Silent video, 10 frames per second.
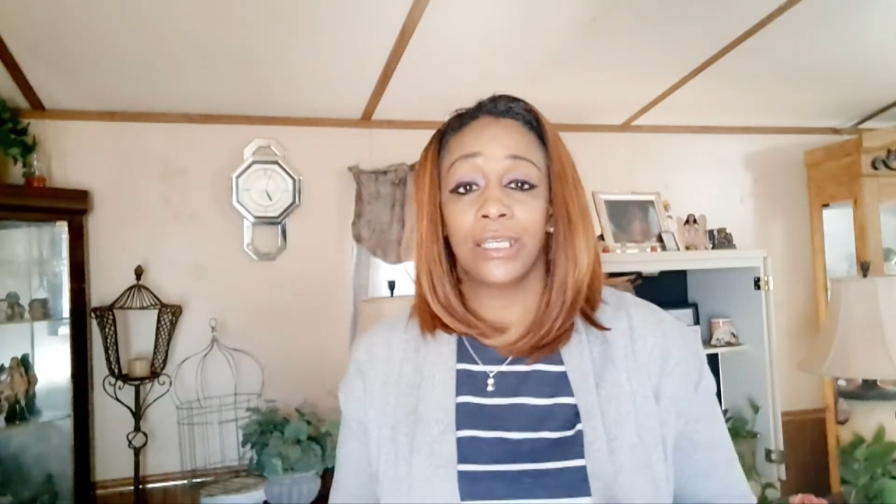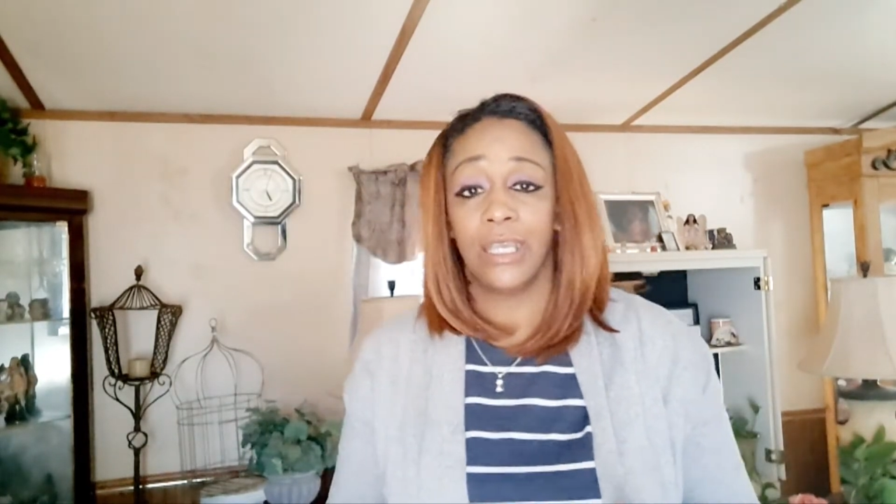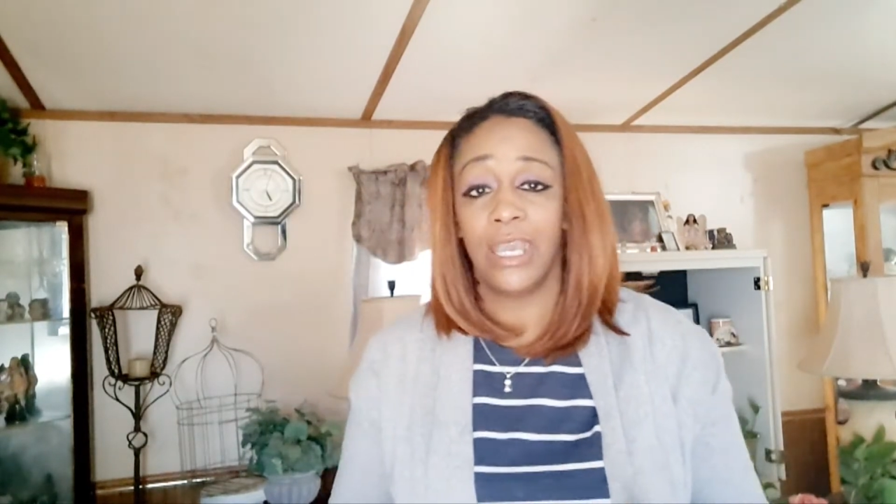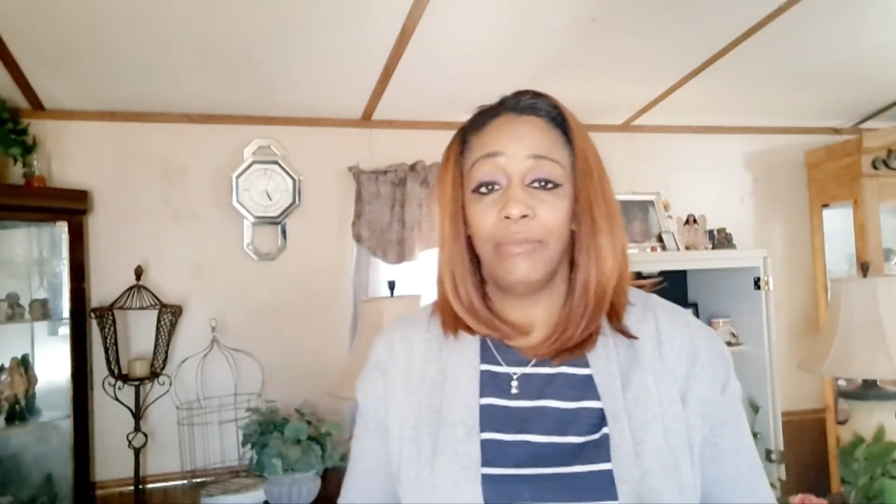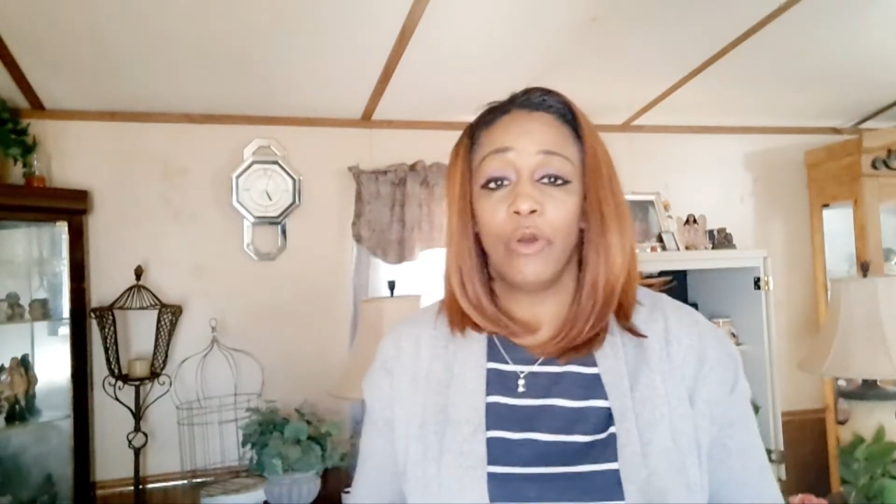
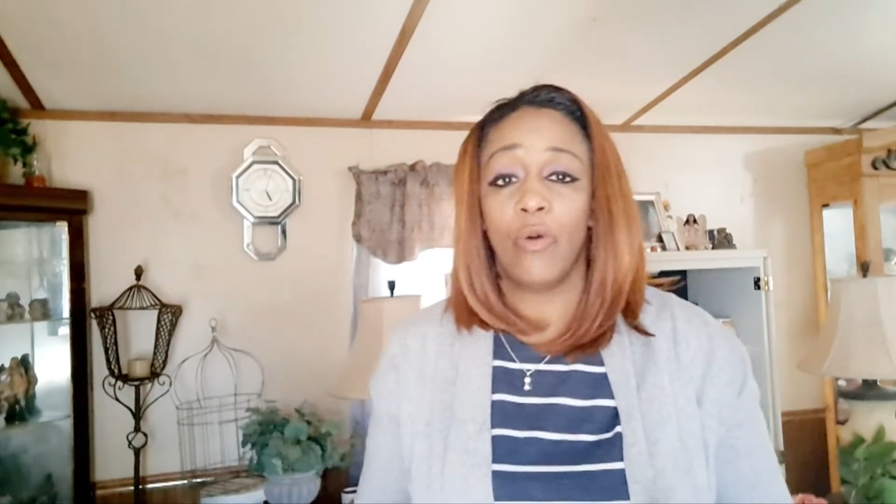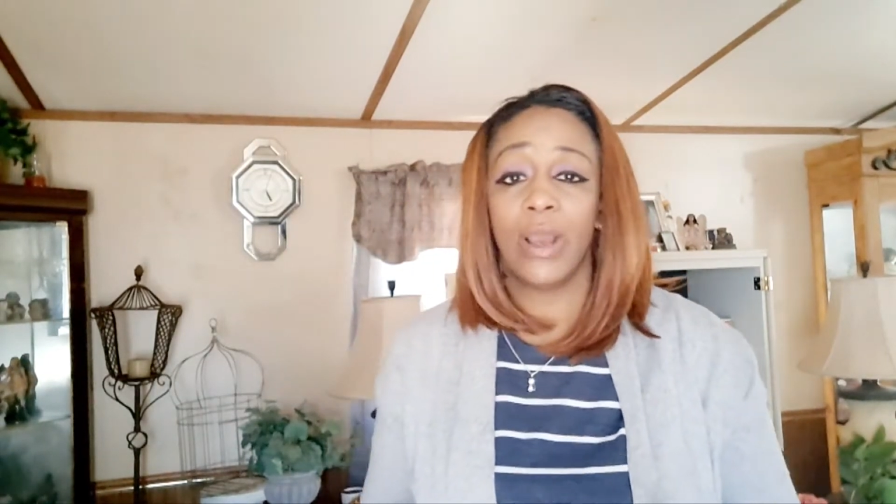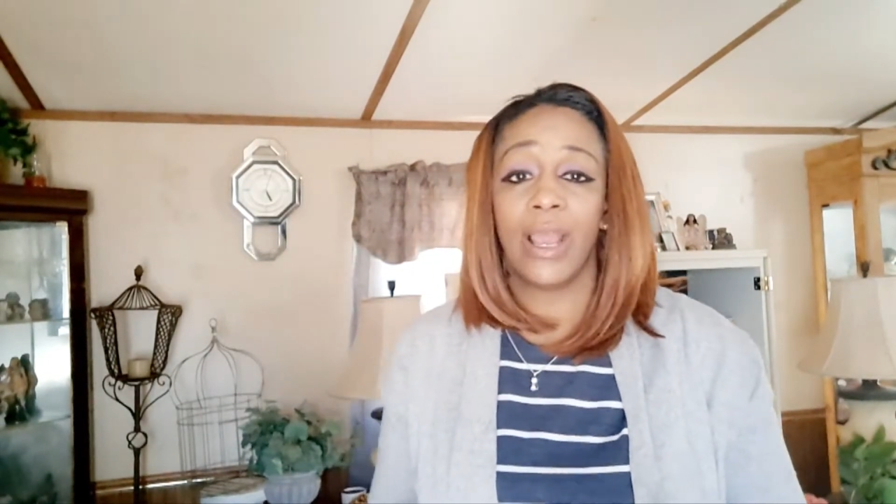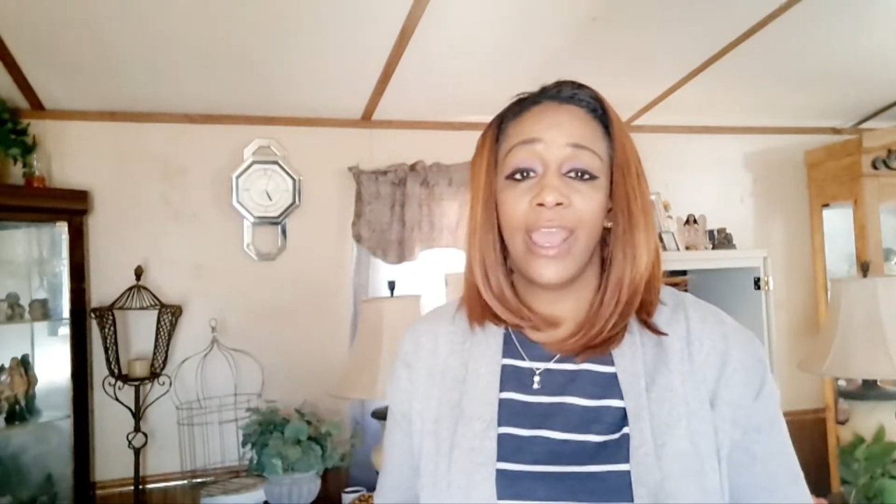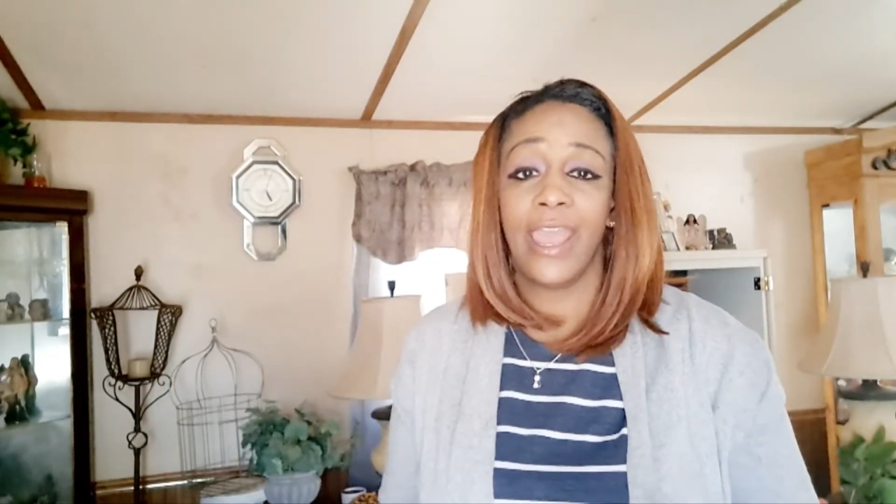keep
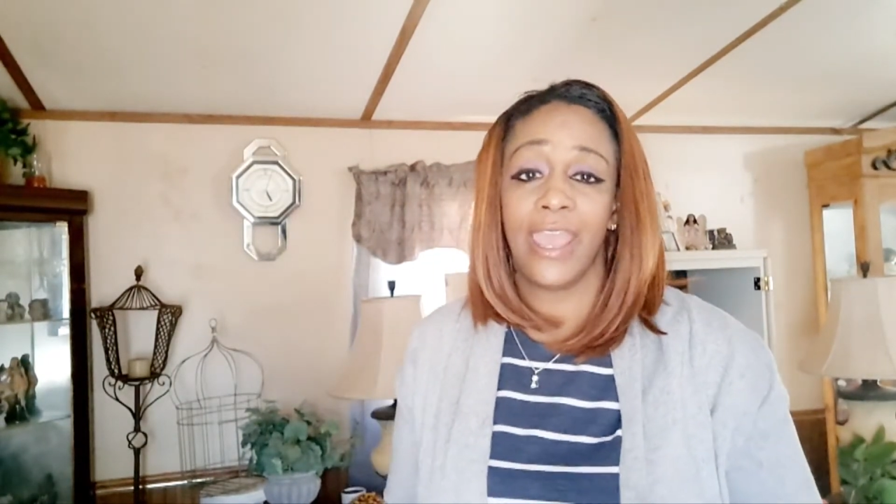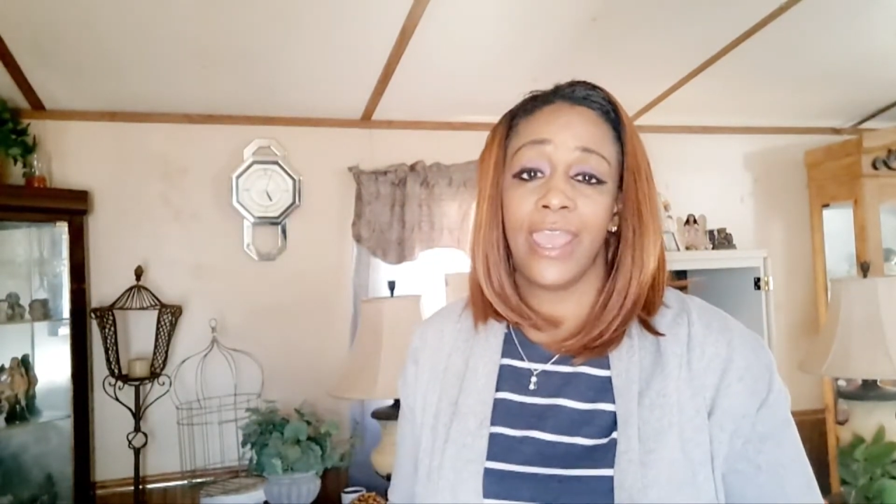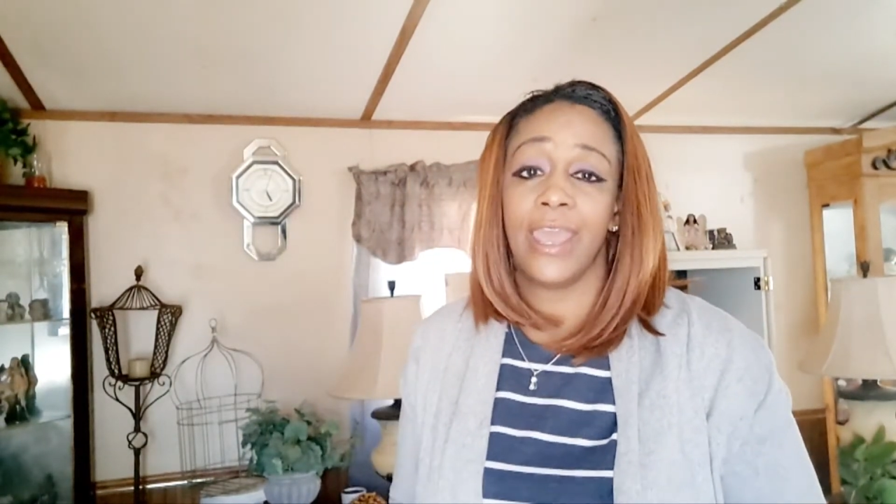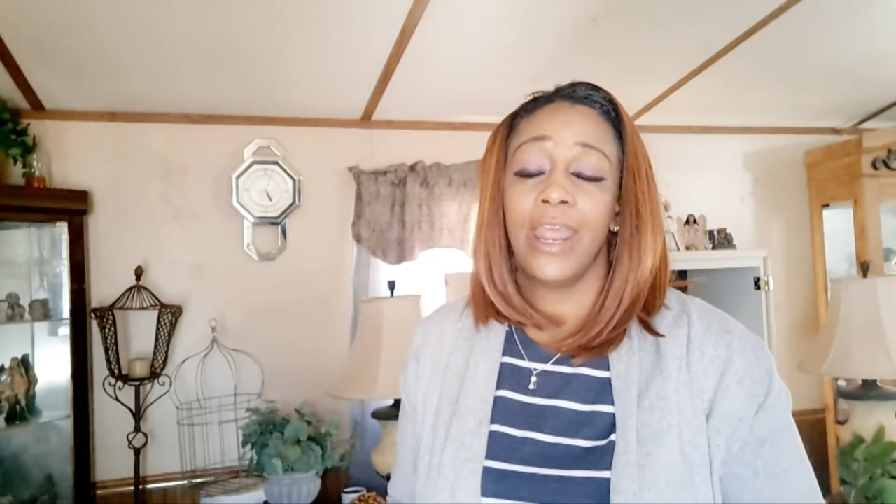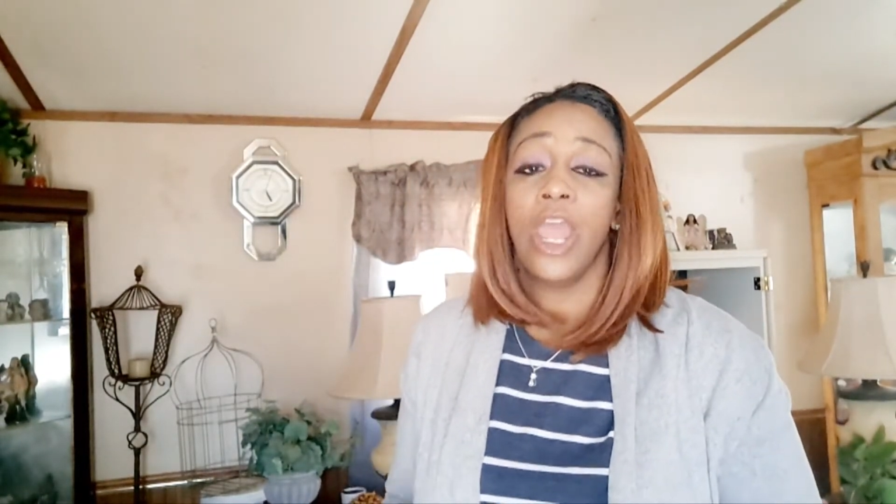going
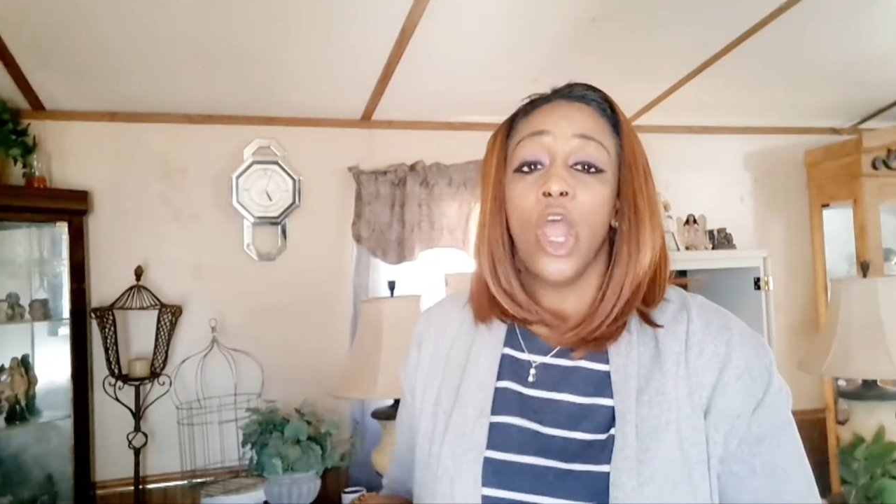ahead